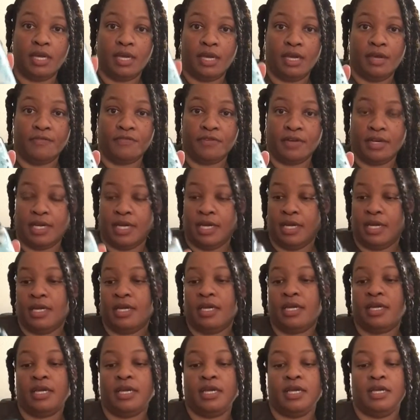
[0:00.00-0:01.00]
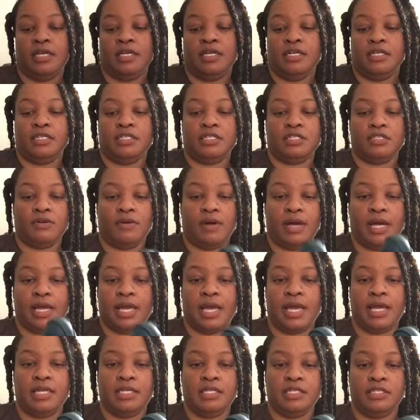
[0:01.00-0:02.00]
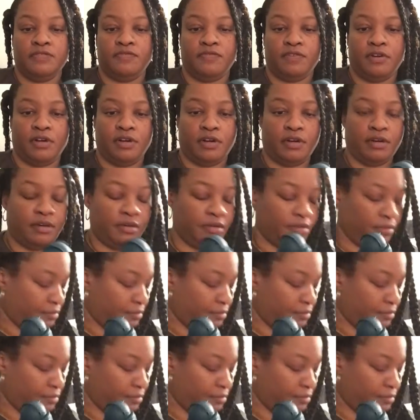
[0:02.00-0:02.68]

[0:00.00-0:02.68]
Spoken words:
every day. So I got this for her.